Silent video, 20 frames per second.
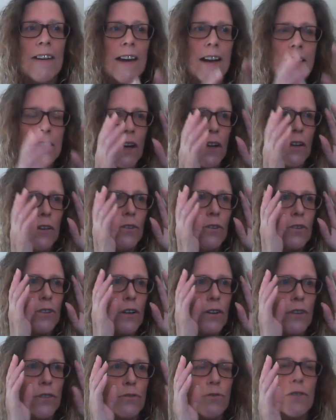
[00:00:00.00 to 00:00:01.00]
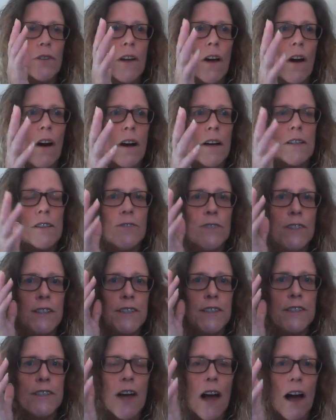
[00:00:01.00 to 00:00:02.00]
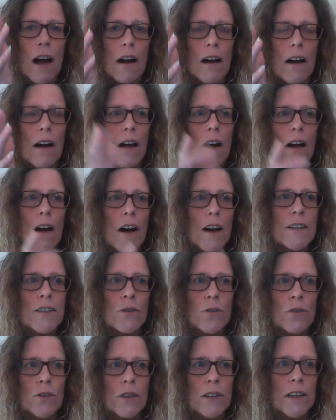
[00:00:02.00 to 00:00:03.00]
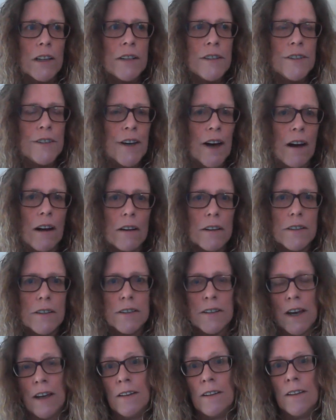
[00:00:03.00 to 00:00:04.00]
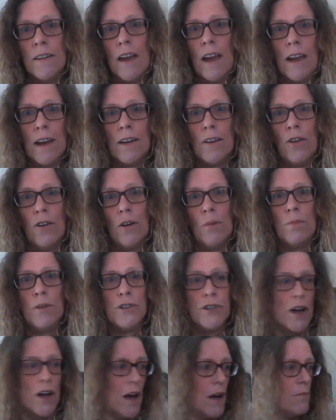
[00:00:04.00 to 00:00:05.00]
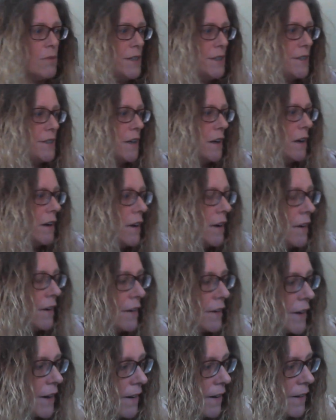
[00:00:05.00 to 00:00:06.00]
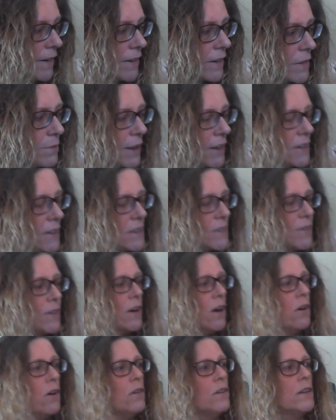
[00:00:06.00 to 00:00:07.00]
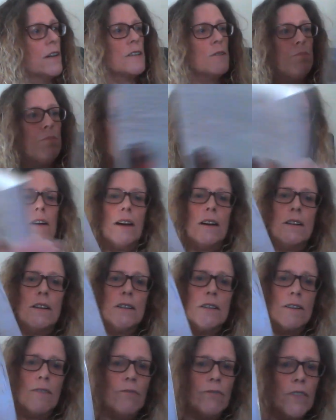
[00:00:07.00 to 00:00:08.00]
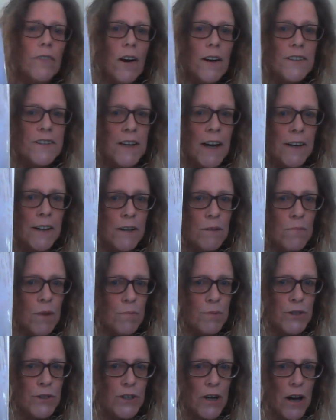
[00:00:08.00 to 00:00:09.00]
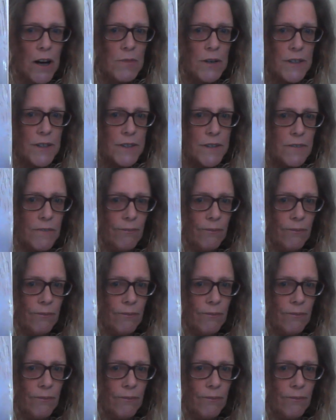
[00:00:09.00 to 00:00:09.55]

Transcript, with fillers: then as I looked through the eyes of this duck, I saw Linda standing there in her pajamas, you know, because for the whole experience, I stayed in my pajamas,